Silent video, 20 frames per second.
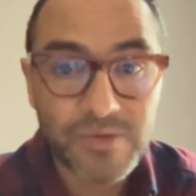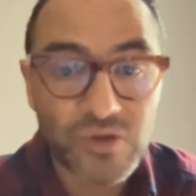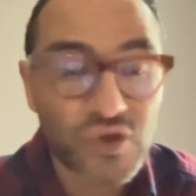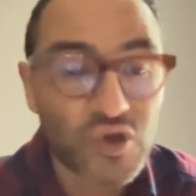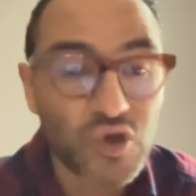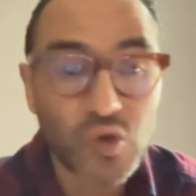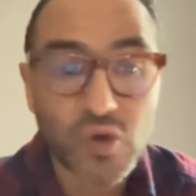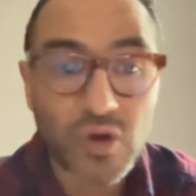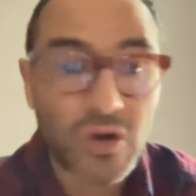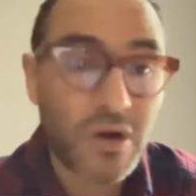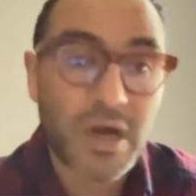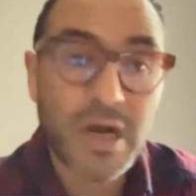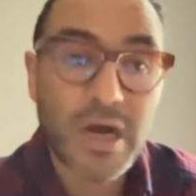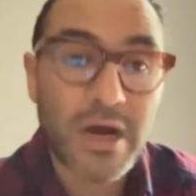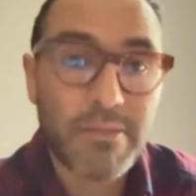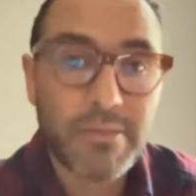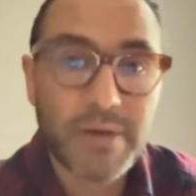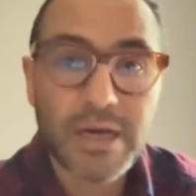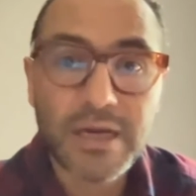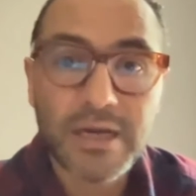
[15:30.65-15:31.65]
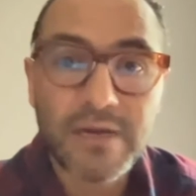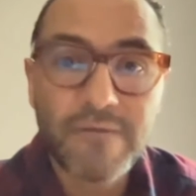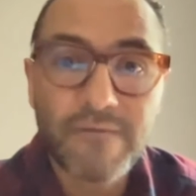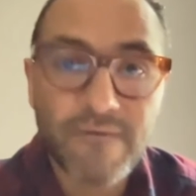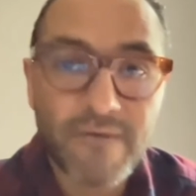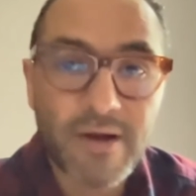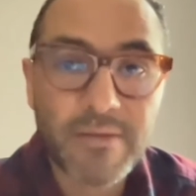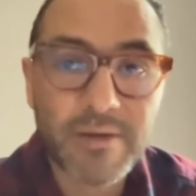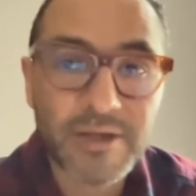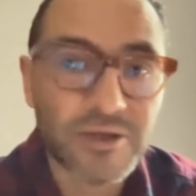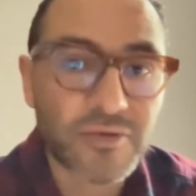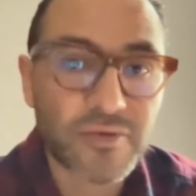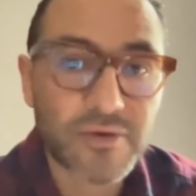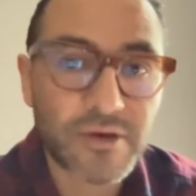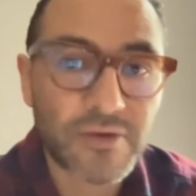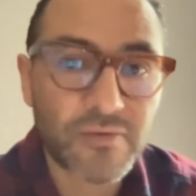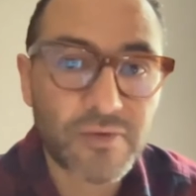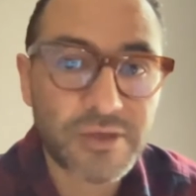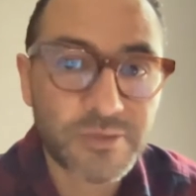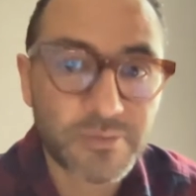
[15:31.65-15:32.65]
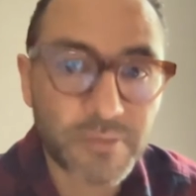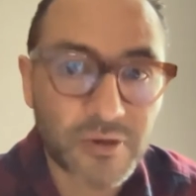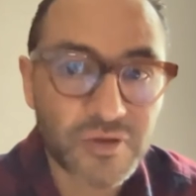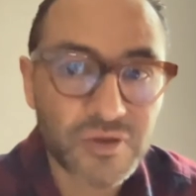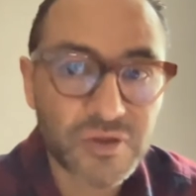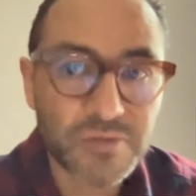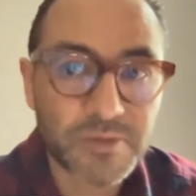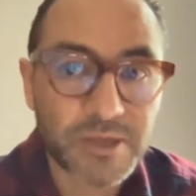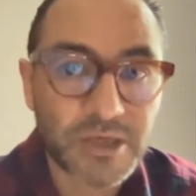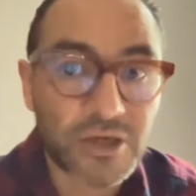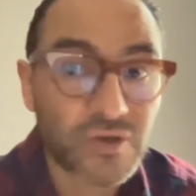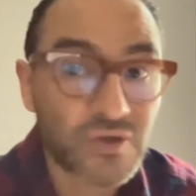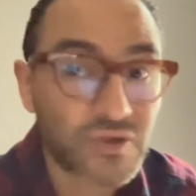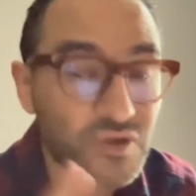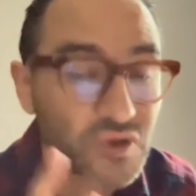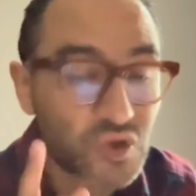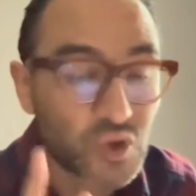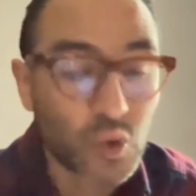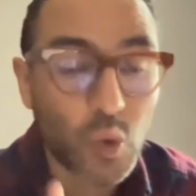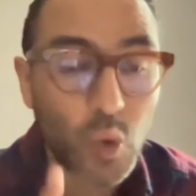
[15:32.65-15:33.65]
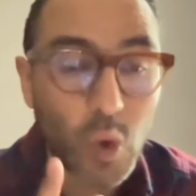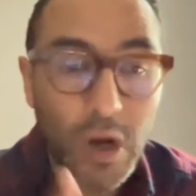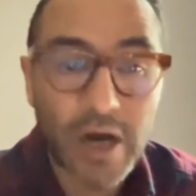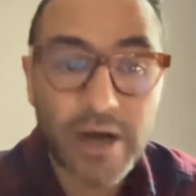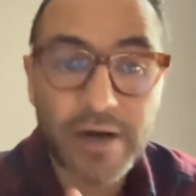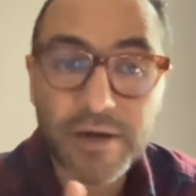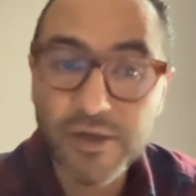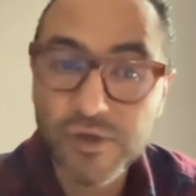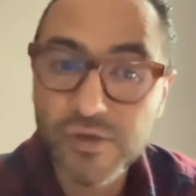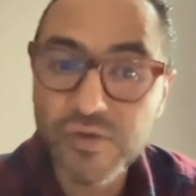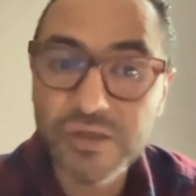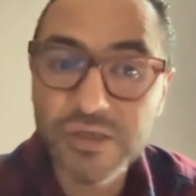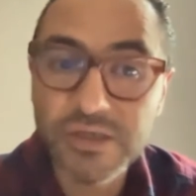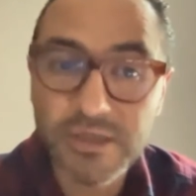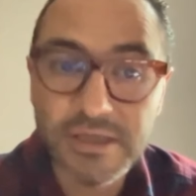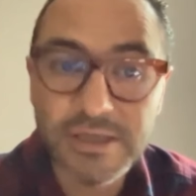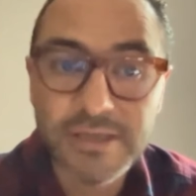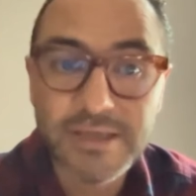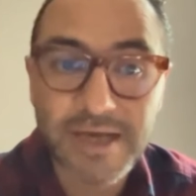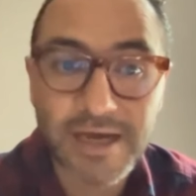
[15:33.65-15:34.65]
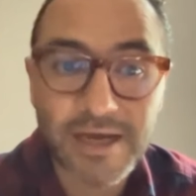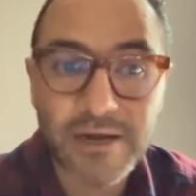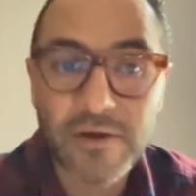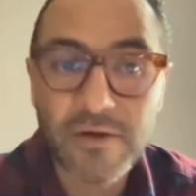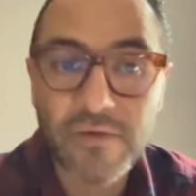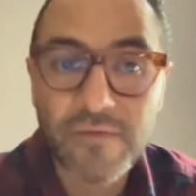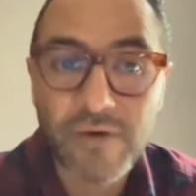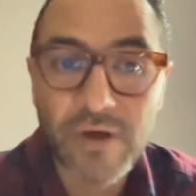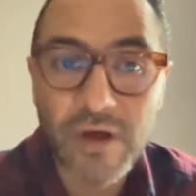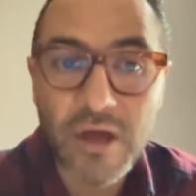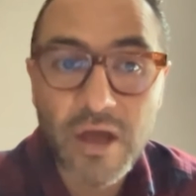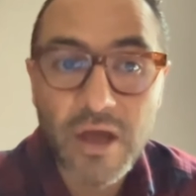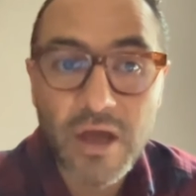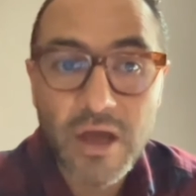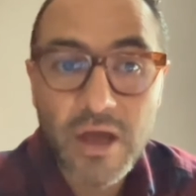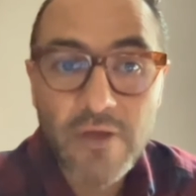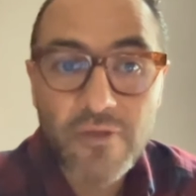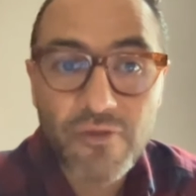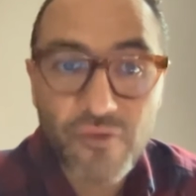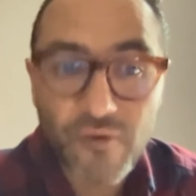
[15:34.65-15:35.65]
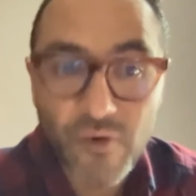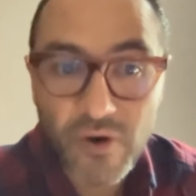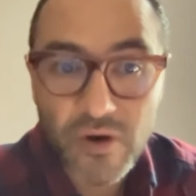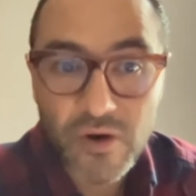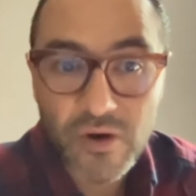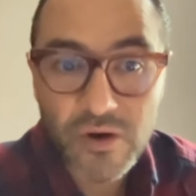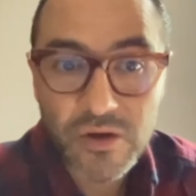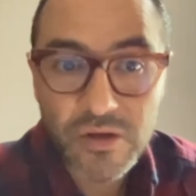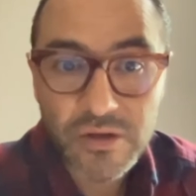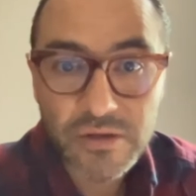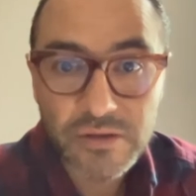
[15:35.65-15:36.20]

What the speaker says: You don't have an inflammatory response because you are using this kind of drug.